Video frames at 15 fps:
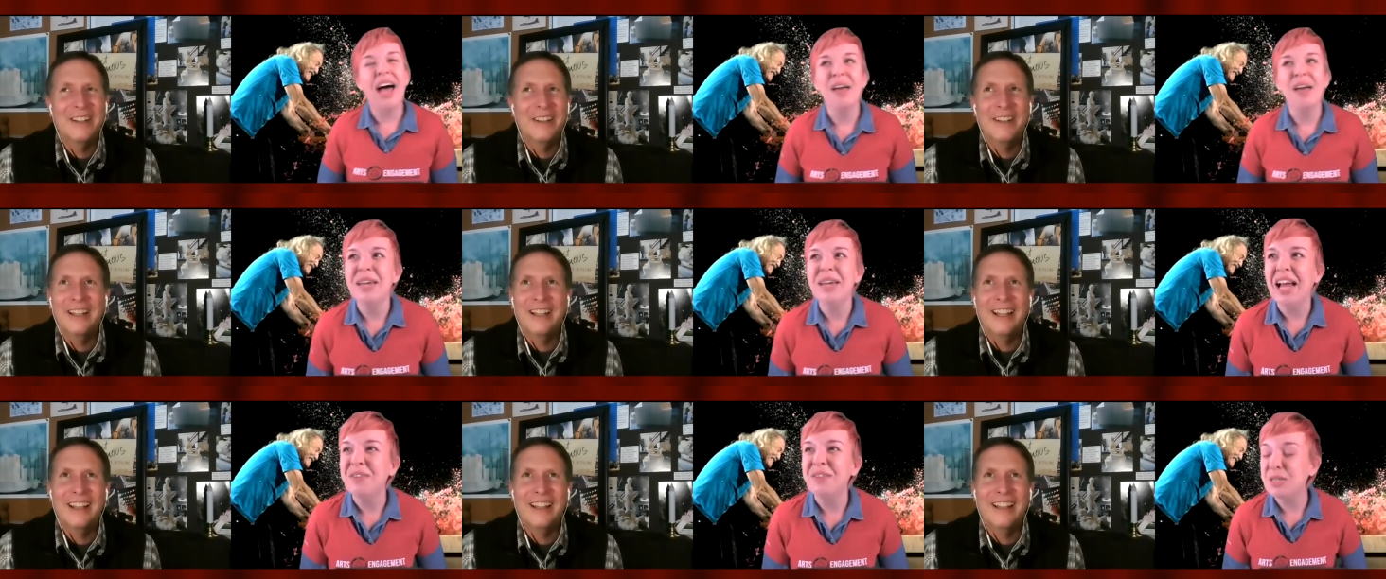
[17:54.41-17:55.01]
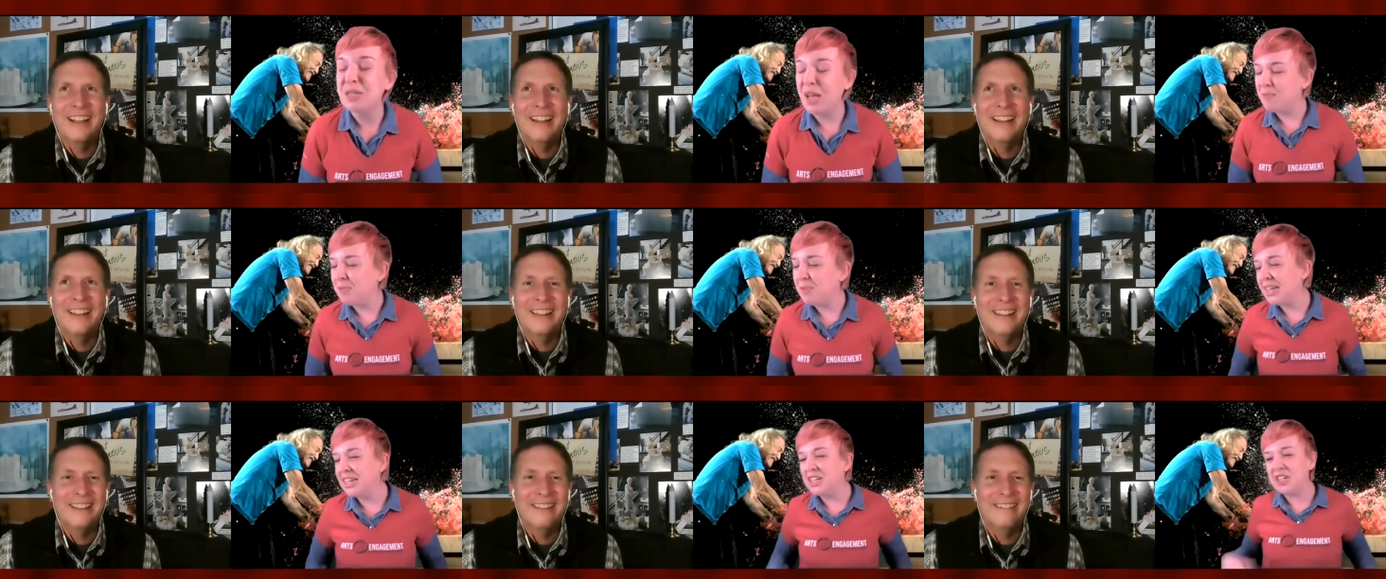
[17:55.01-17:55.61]
Speaker 1: I mean, I've I've
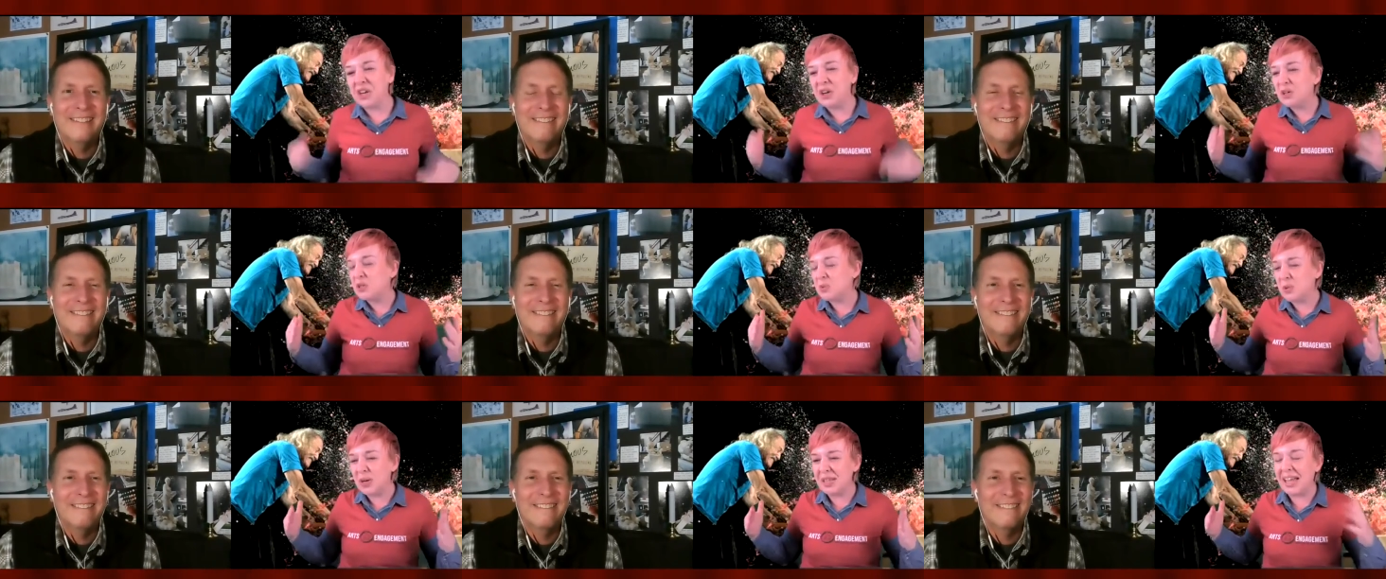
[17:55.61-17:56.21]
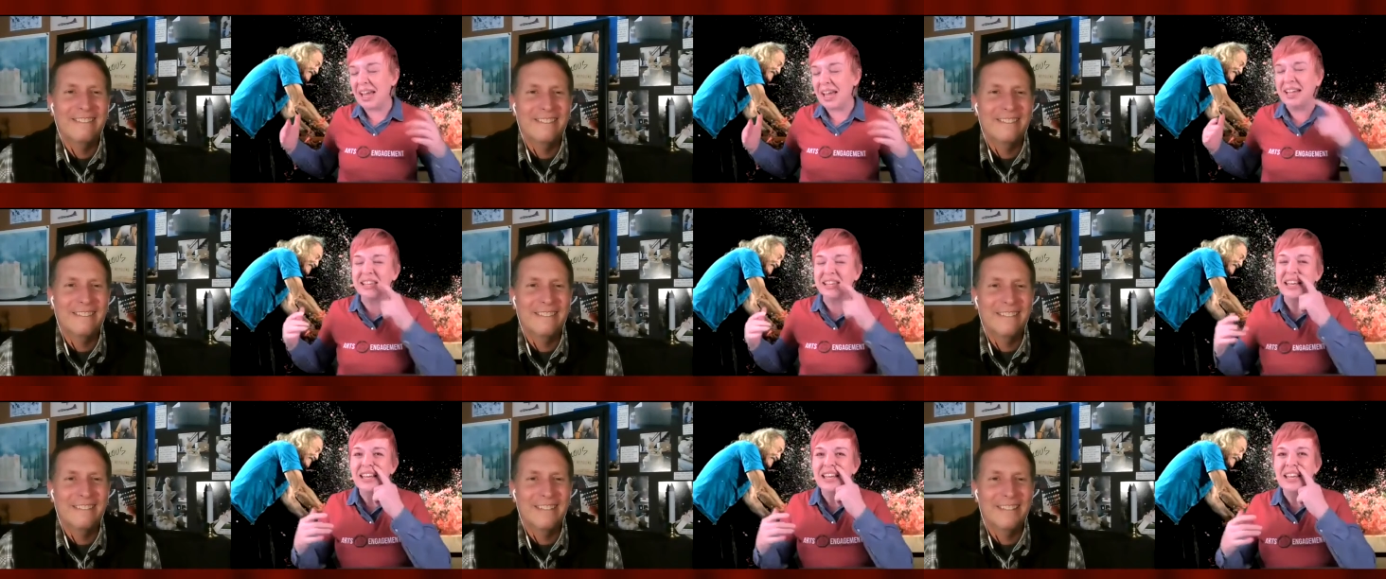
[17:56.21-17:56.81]
been in shows where
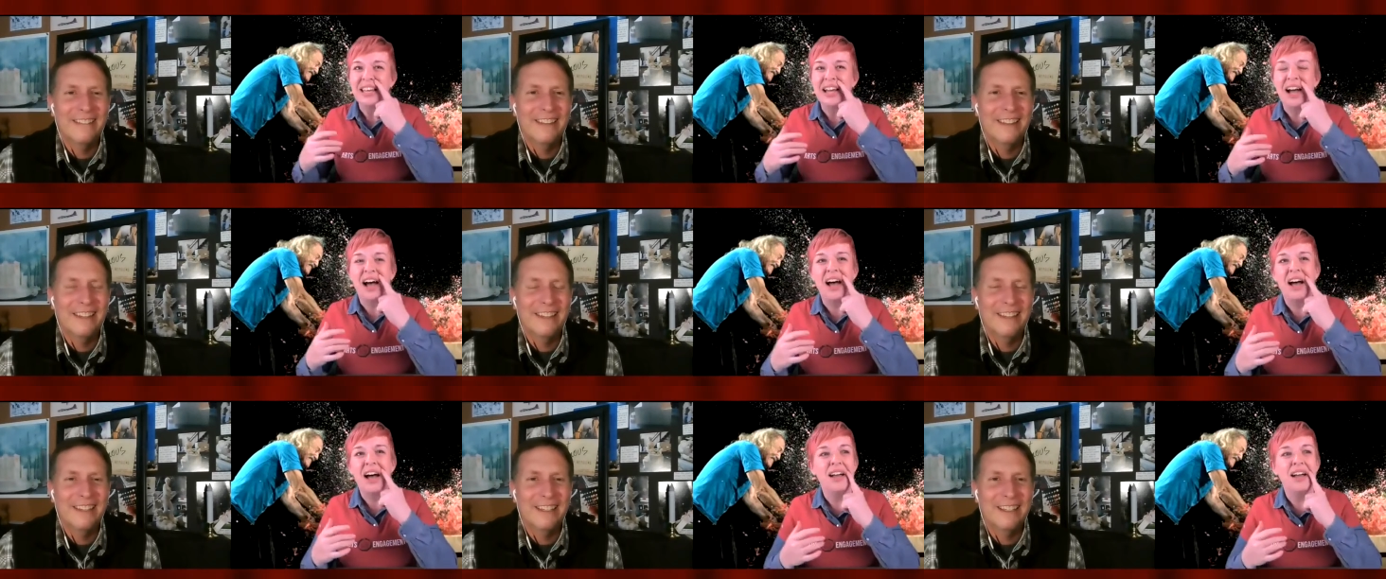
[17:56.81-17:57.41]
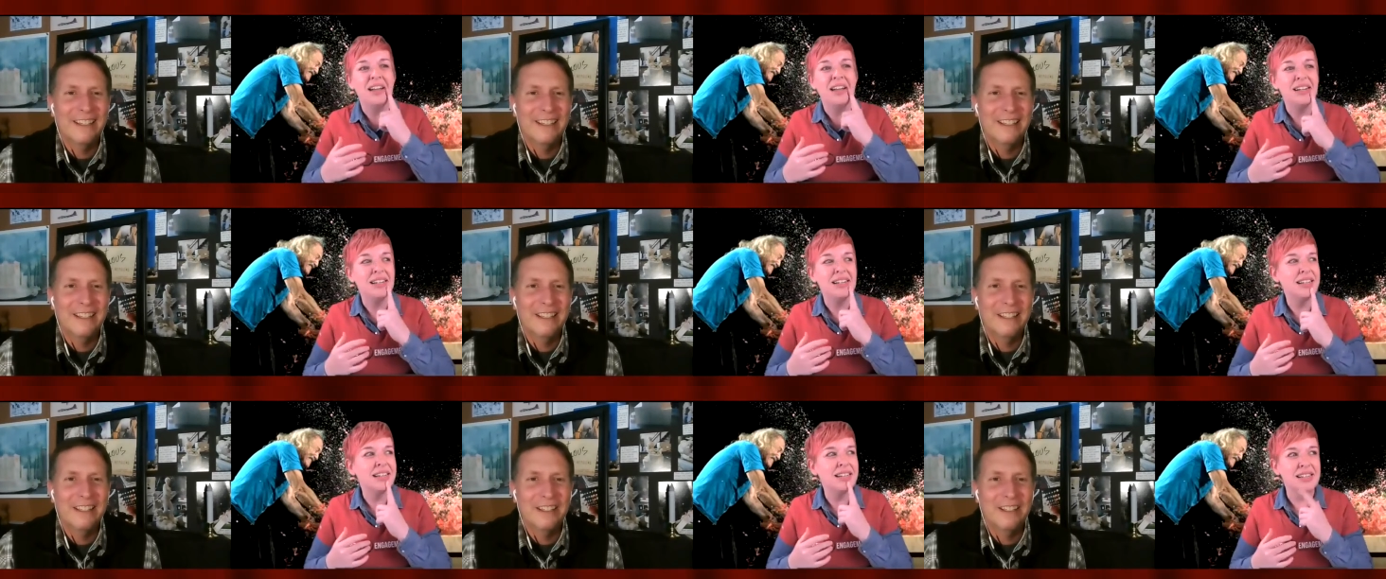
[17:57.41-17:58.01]
like uh,
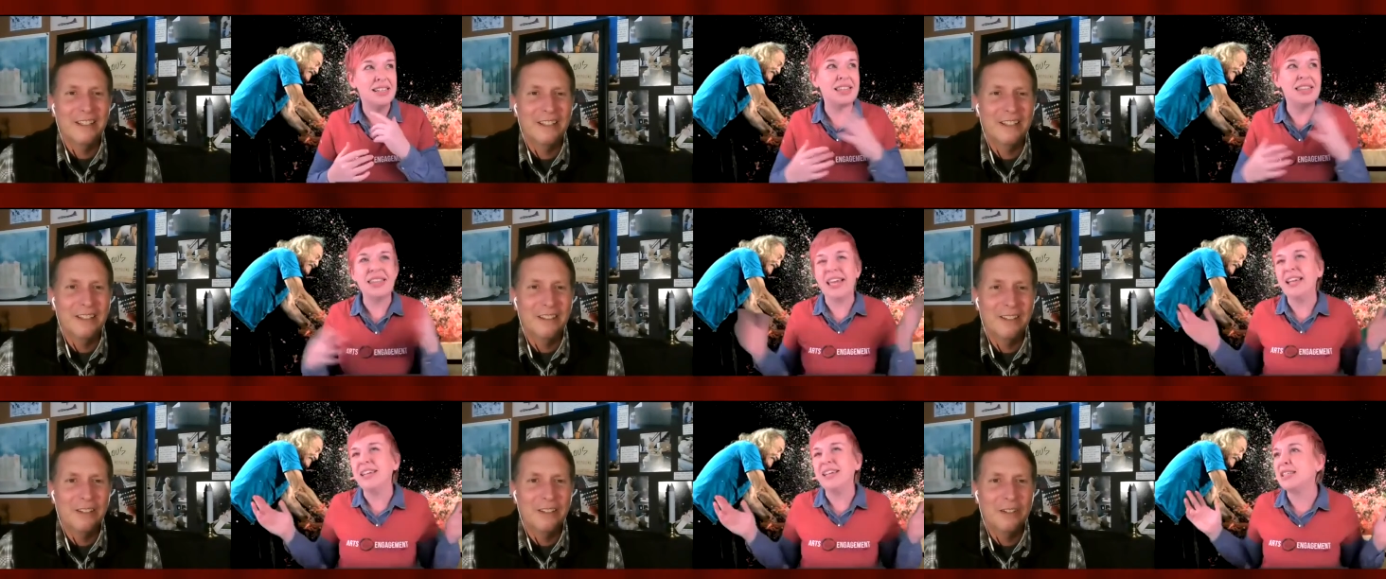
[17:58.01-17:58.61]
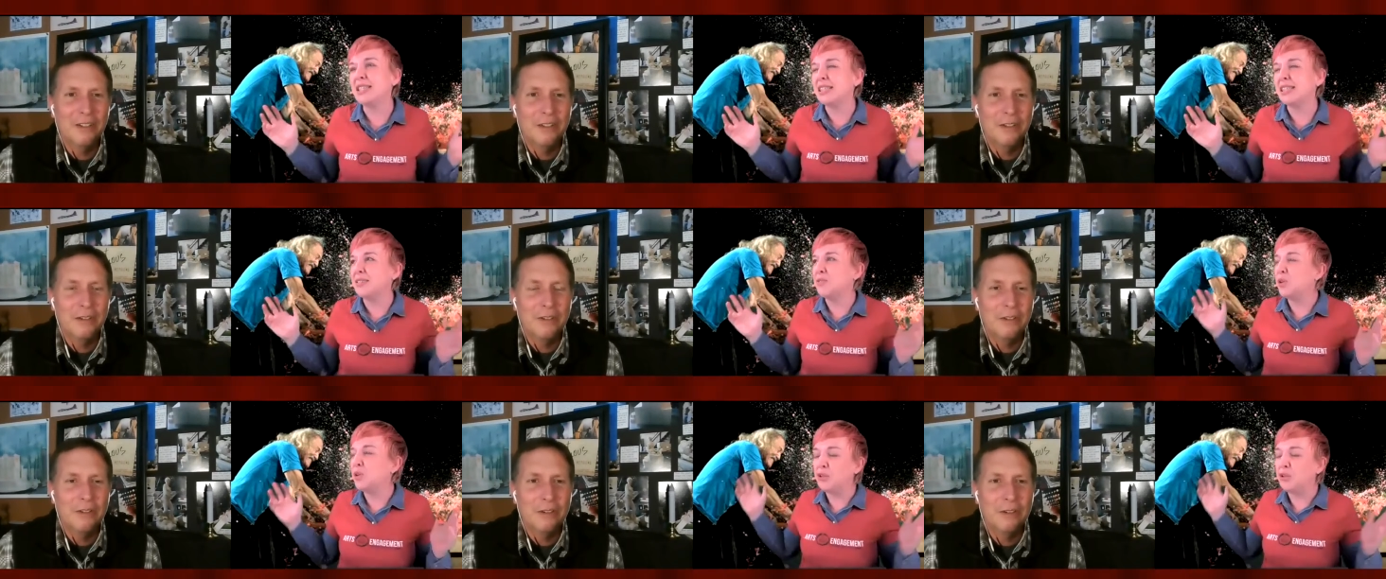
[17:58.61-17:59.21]
things
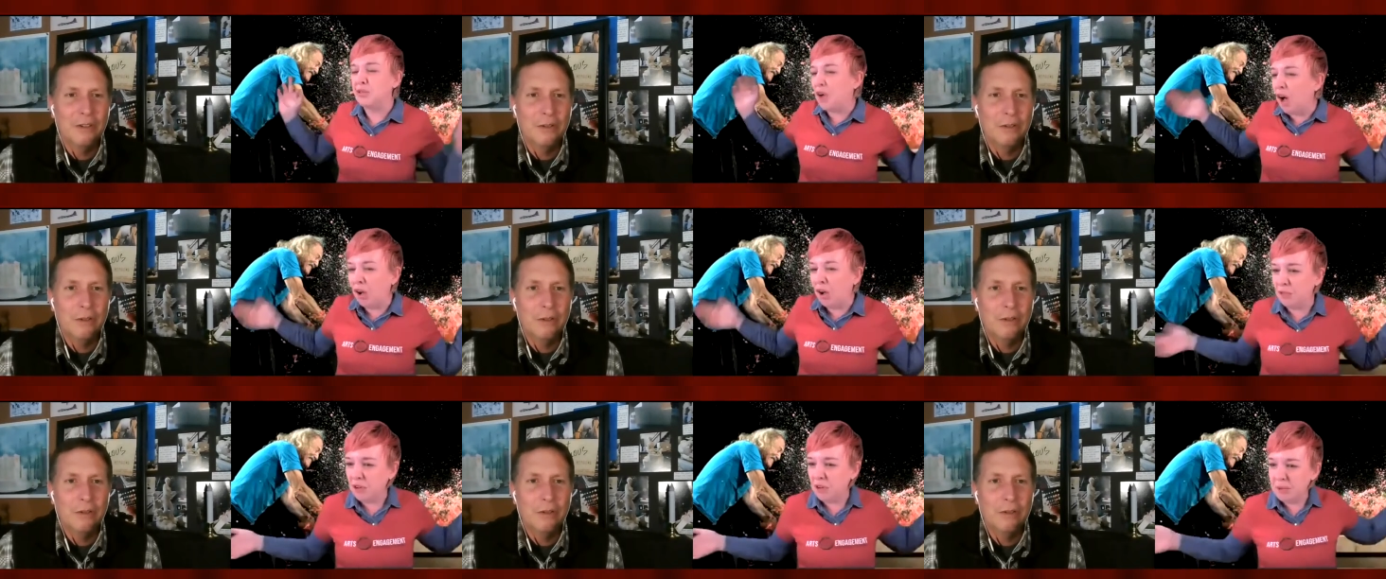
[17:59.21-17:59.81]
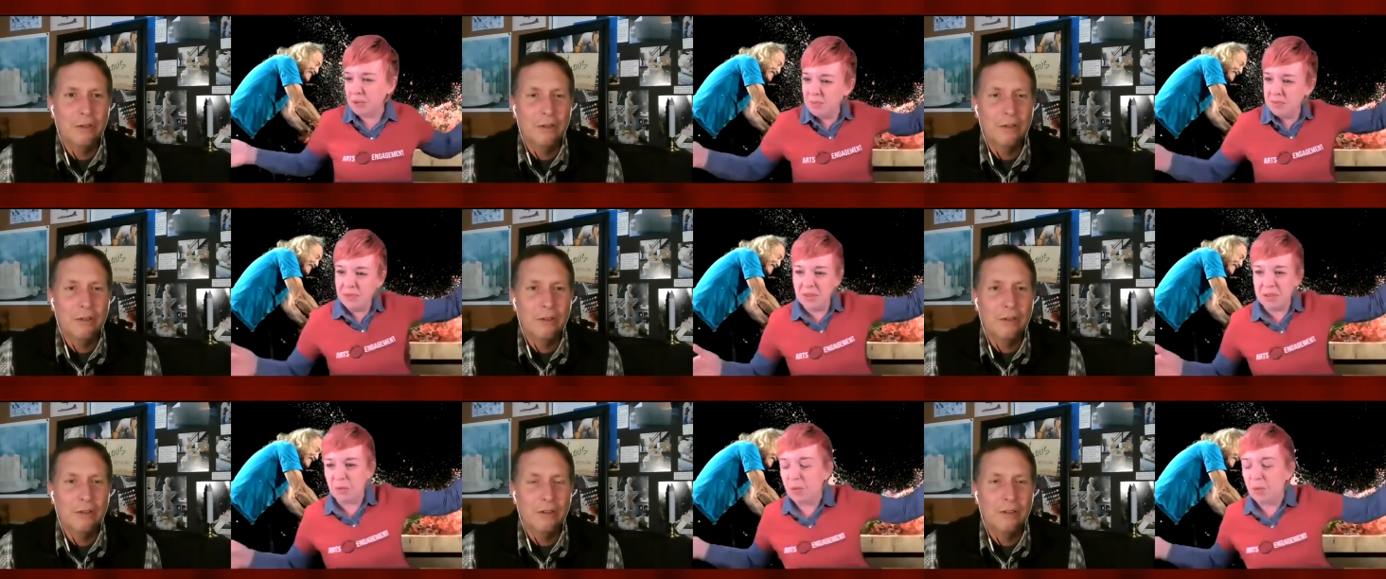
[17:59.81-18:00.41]
will fall from
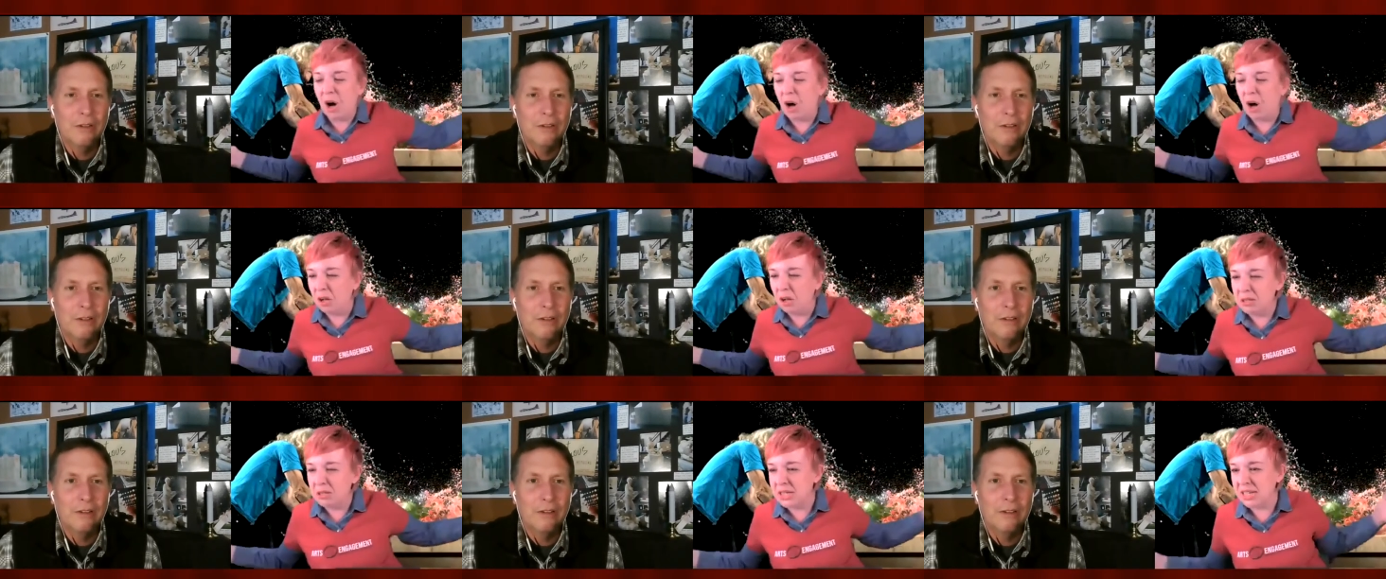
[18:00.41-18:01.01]
the walls